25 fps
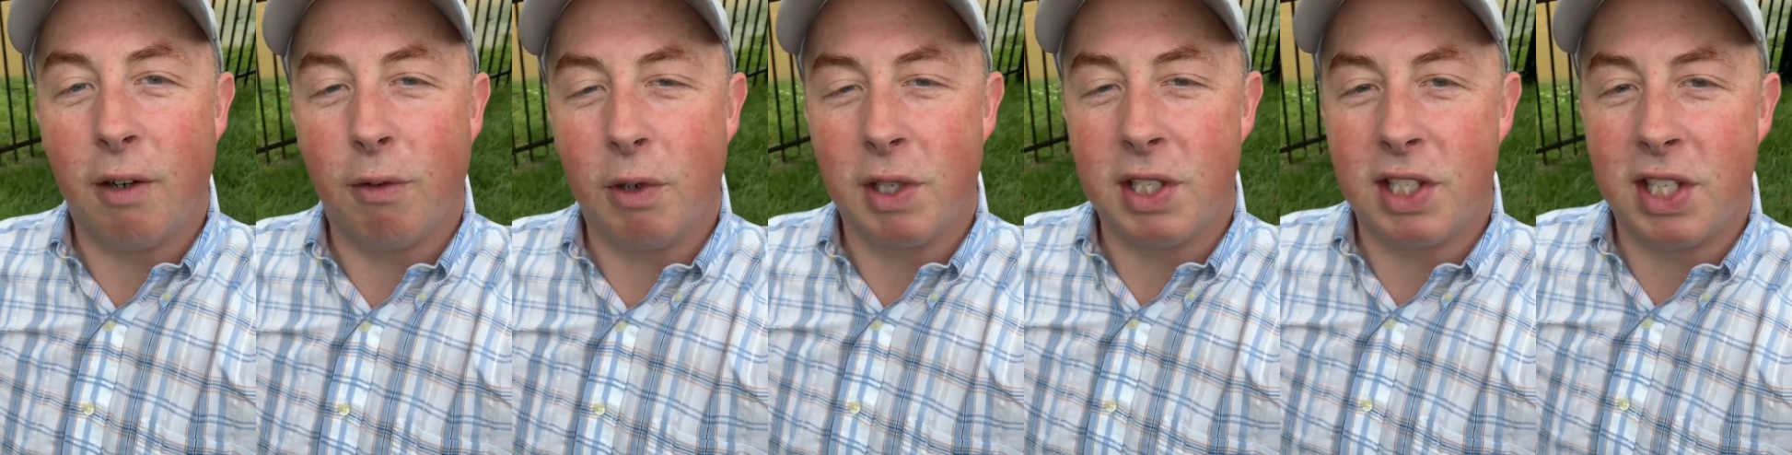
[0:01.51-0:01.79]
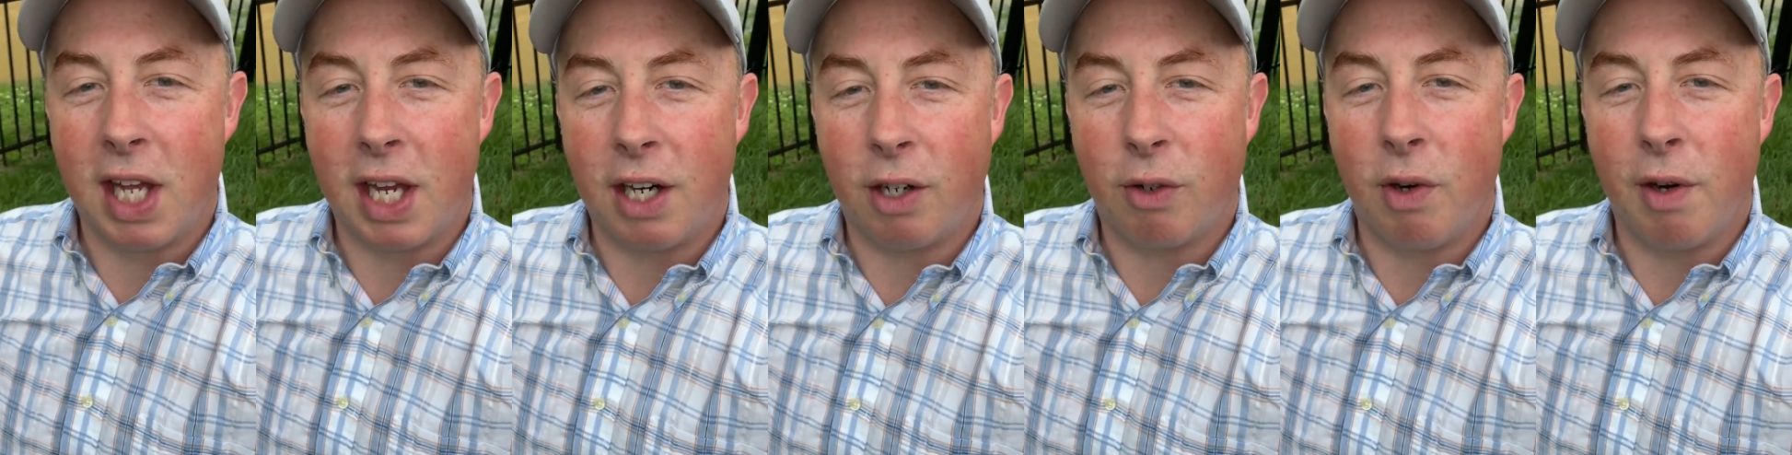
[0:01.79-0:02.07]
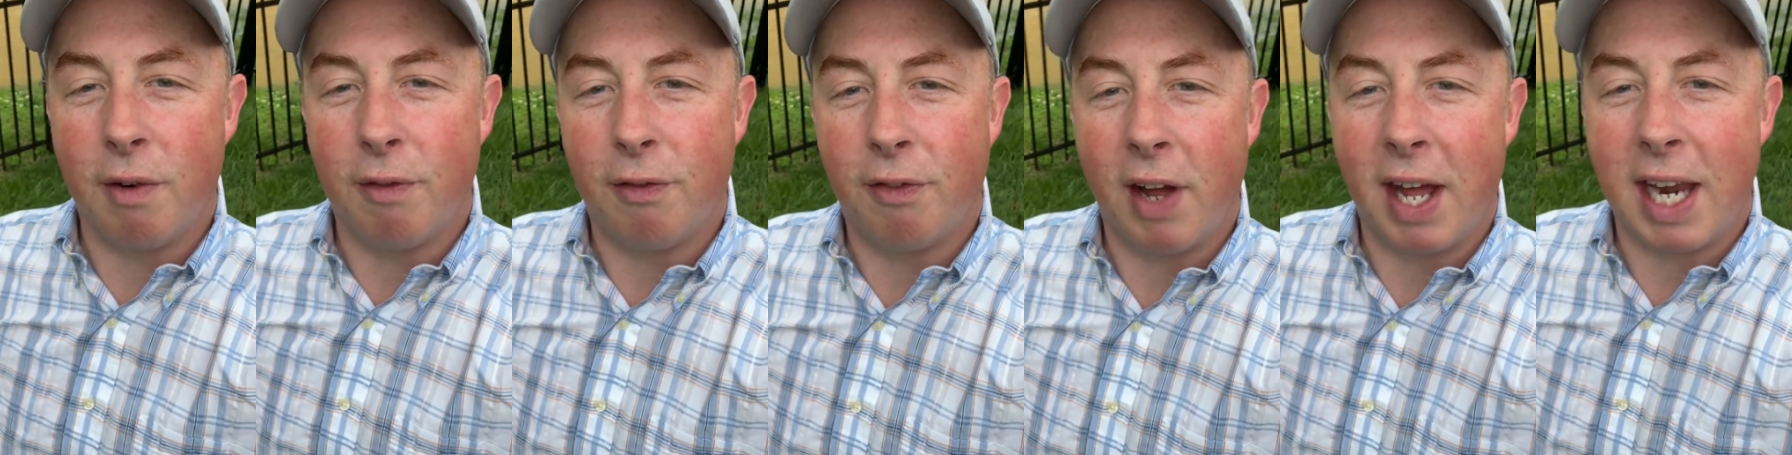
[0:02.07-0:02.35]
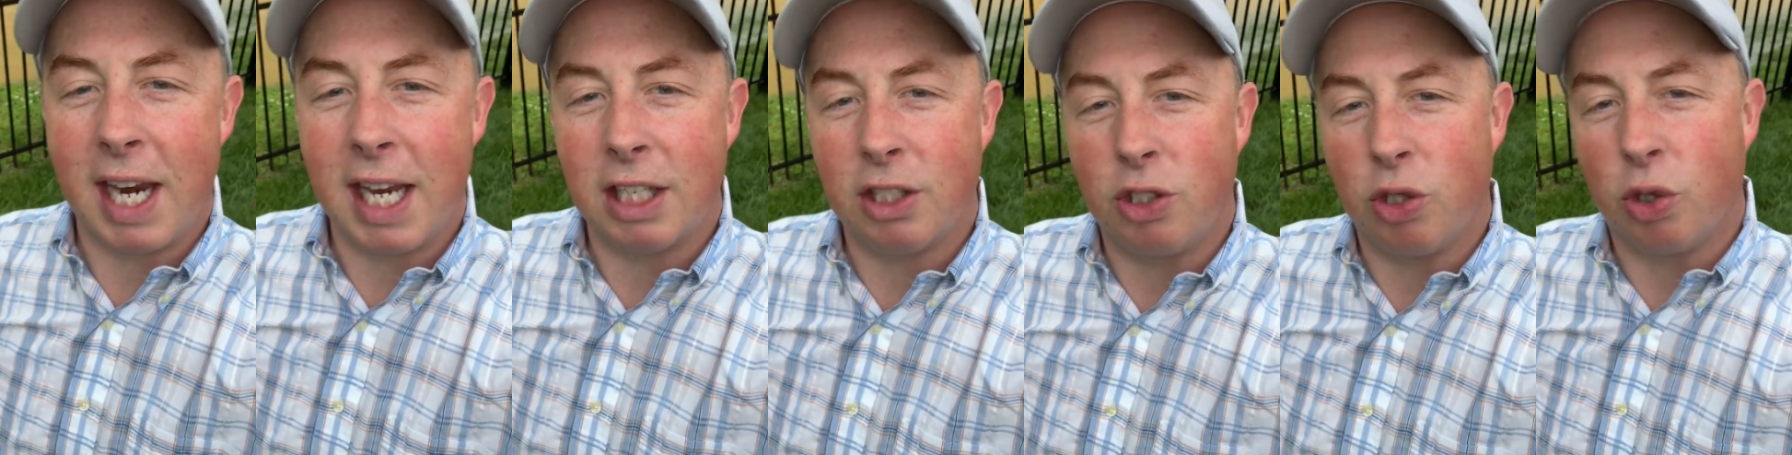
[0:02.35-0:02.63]
with Zettergren
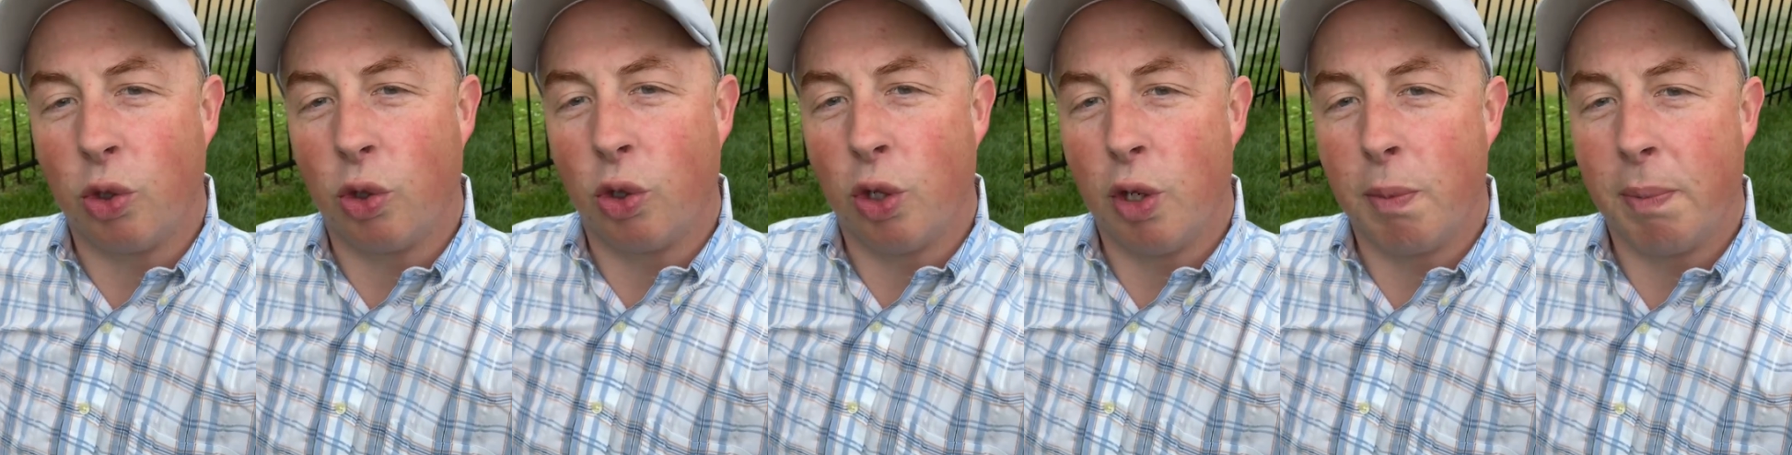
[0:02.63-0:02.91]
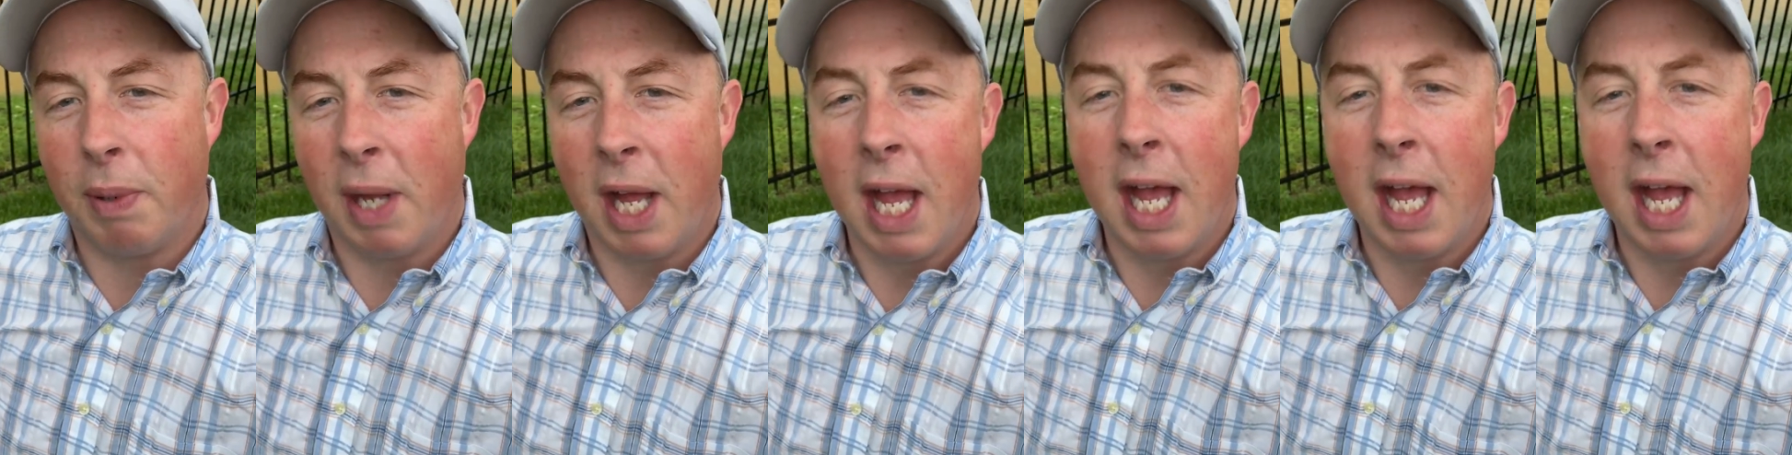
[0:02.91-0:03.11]
Financial Group,